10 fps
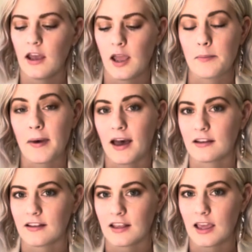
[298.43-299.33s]
a bag
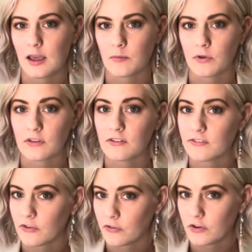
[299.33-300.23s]
that came with the
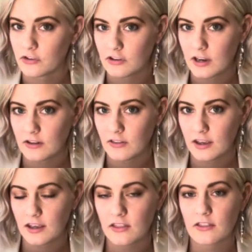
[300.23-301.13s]
silver chain
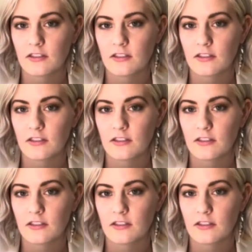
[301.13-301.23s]
length,